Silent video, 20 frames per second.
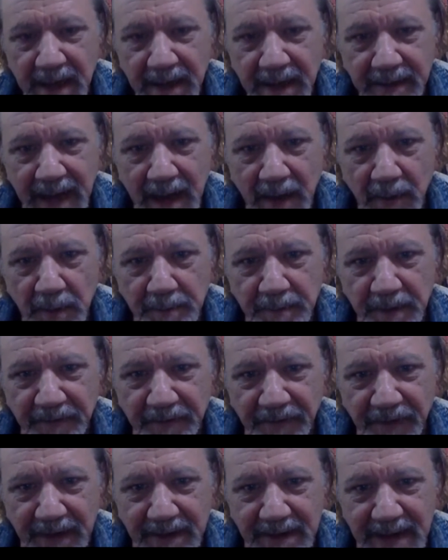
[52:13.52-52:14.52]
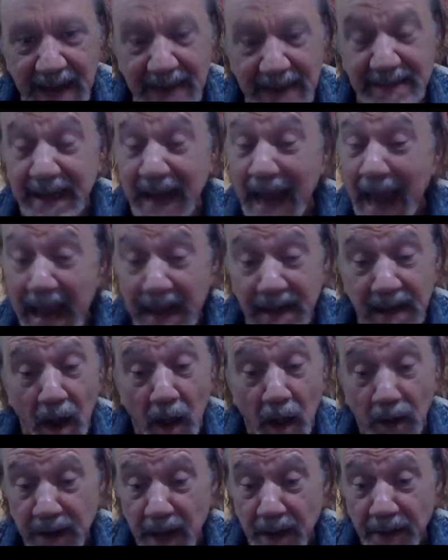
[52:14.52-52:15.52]
That would be fantastic. And
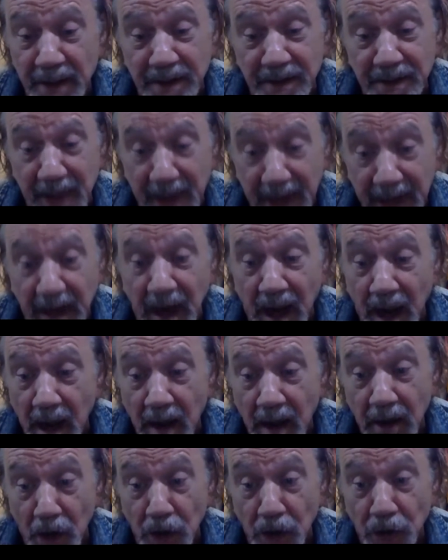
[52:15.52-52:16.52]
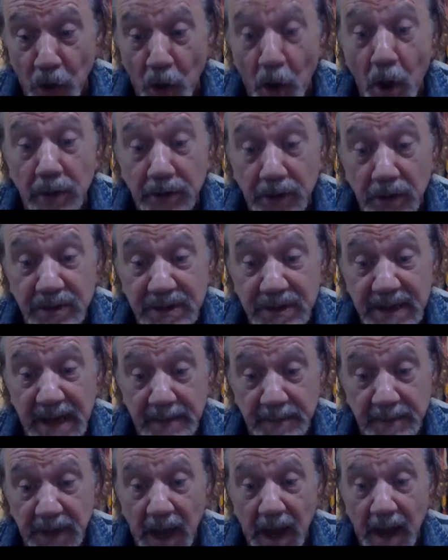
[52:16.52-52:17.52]
another thing along those
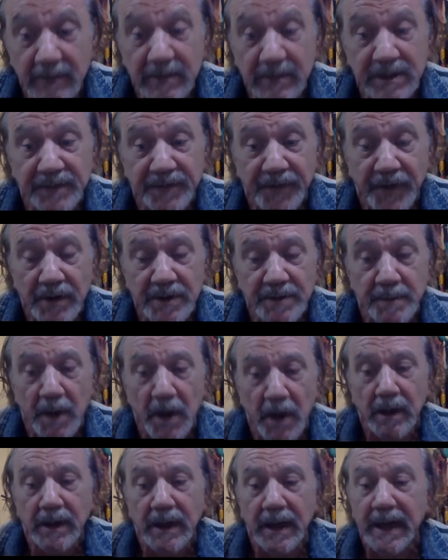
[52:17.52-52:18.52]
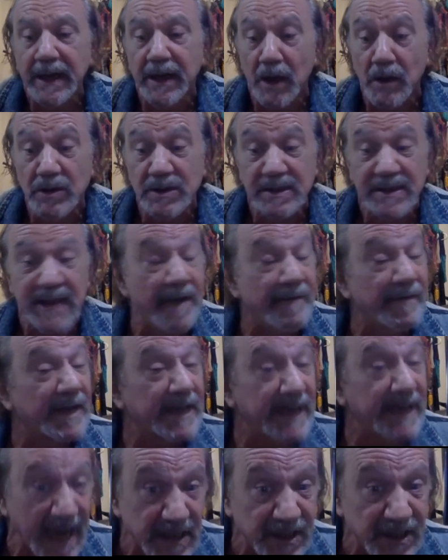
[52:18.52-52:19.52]
same lines, as far as marketing goes, is having
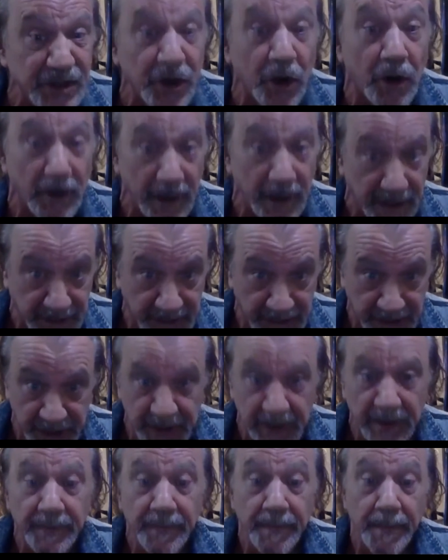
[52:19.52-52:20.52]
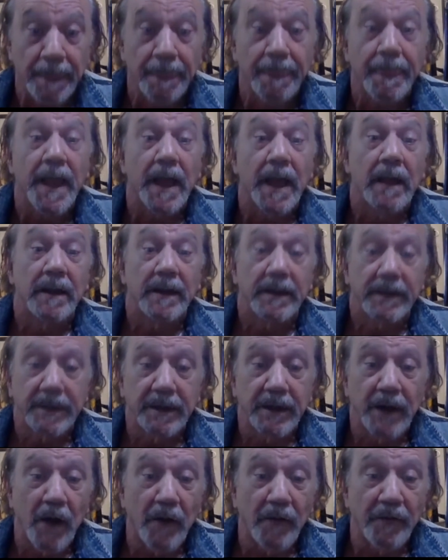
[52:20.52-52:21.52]
guest artists,
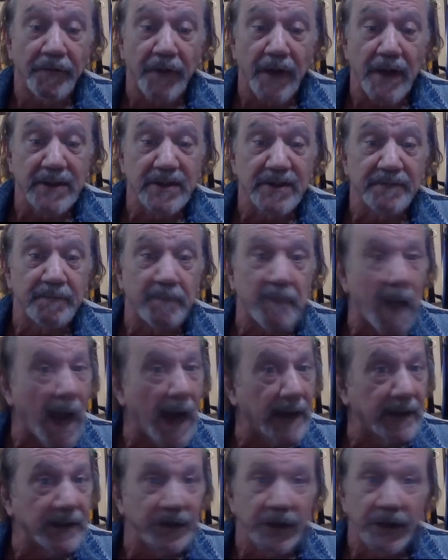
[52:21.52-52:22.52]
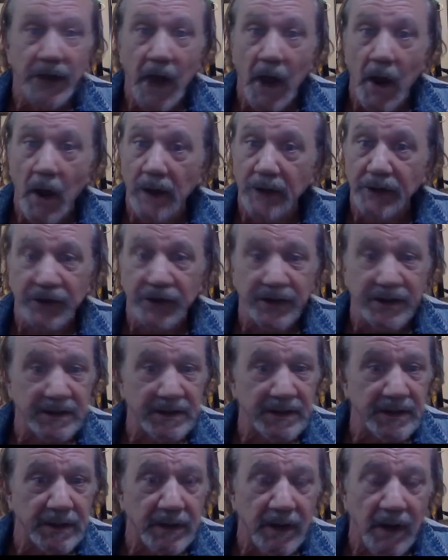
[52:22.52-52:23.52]
friends of mine,
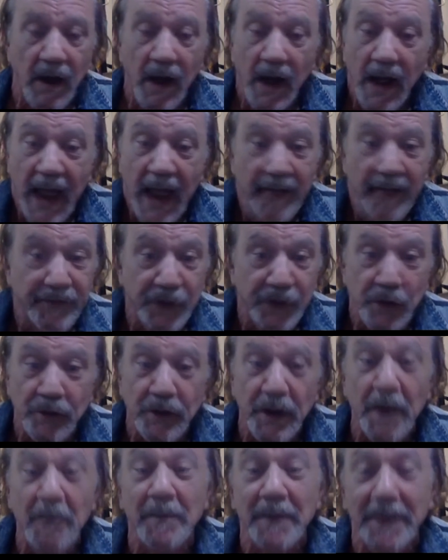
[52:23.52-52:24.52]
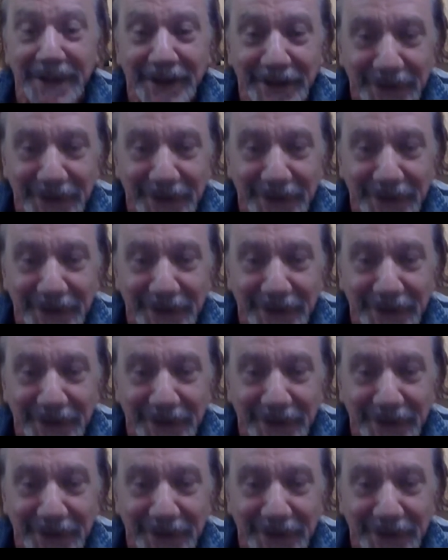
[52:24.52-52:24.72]
I'll have you come in and